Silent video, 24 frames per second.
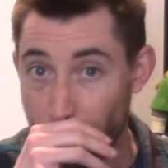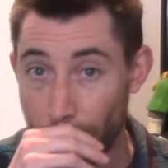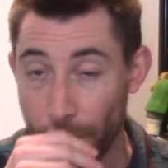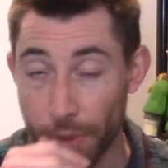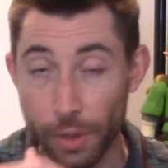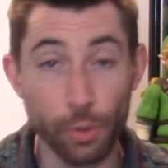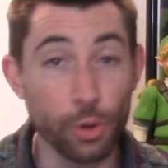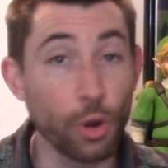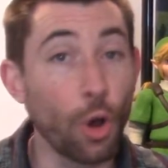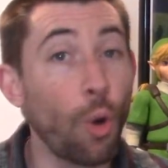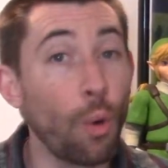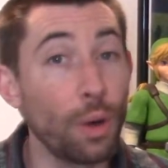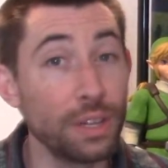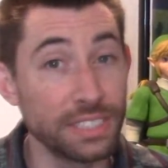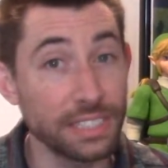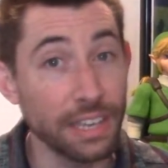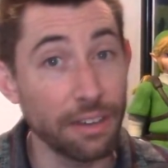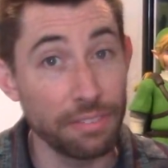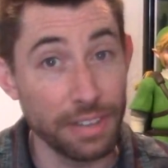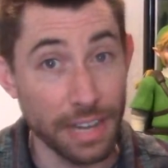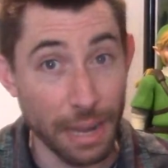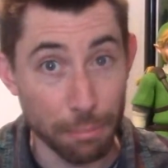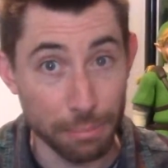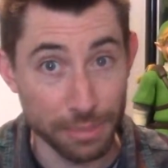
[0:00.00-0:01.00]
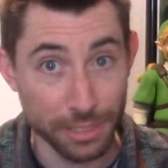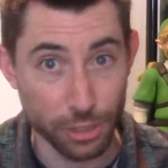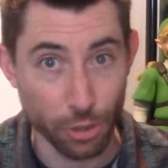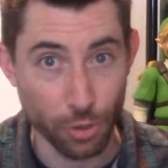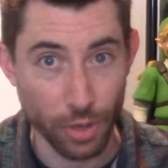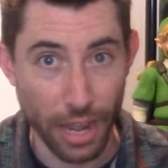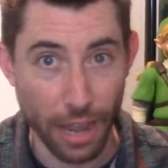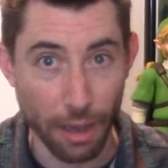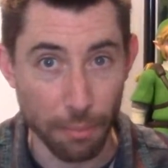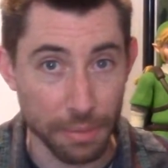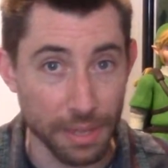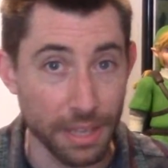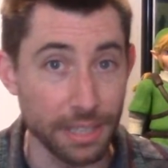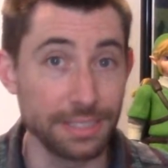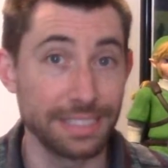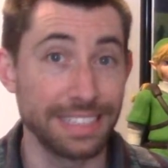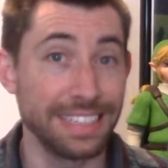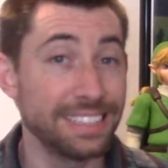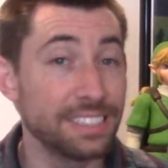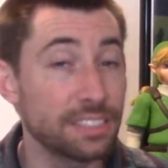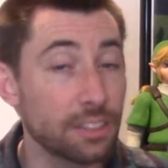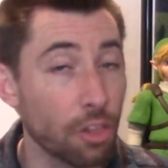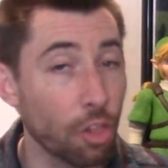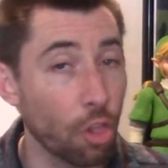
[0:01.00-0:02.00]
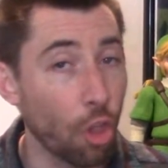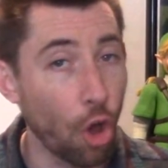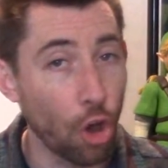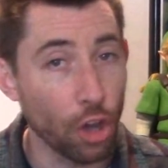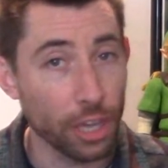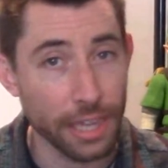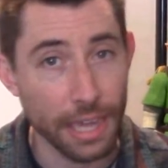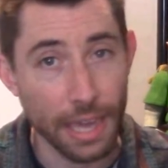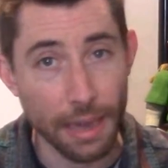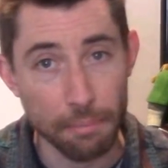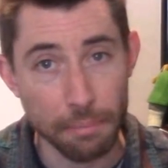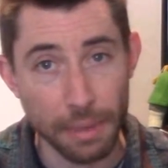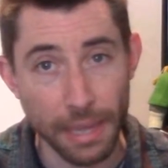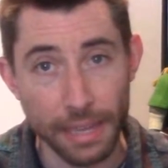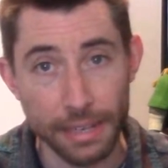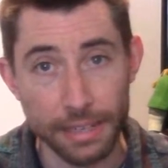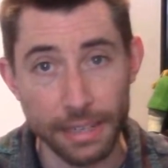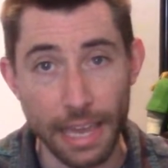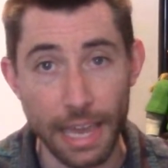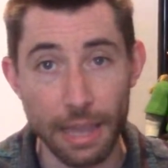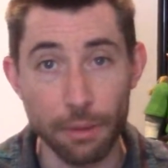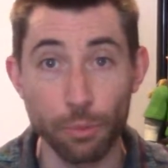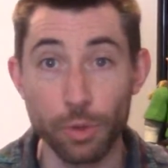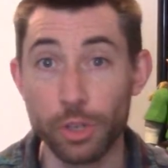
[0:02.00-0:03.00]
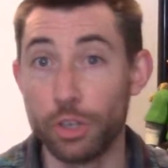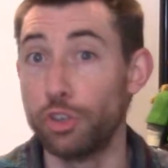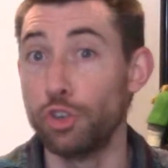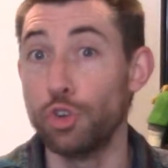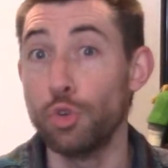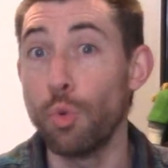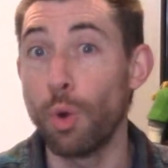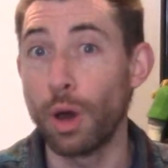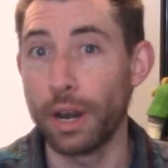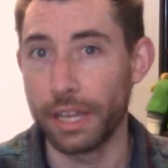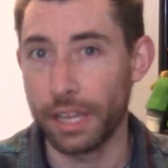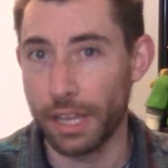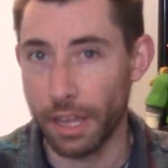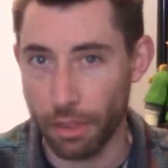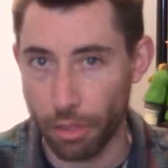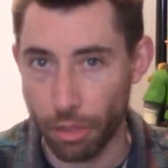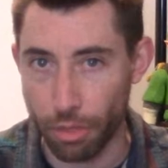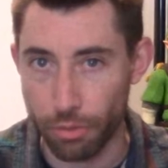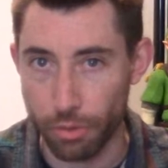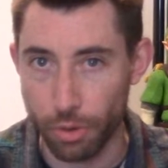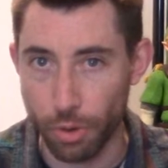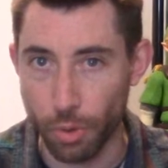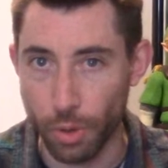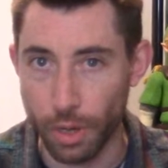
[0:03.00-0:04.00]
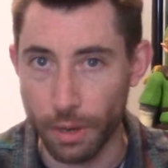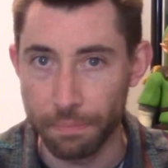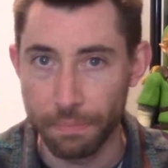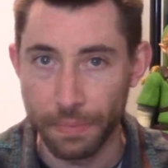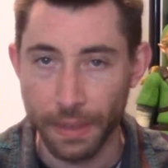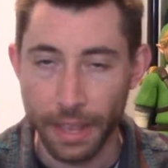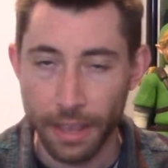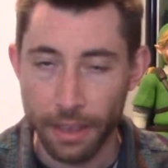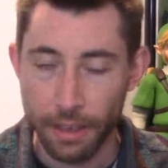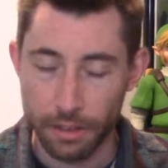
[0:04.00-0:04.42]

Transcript: We would always have an episode out because it is a long campaign game. We do want to get through it.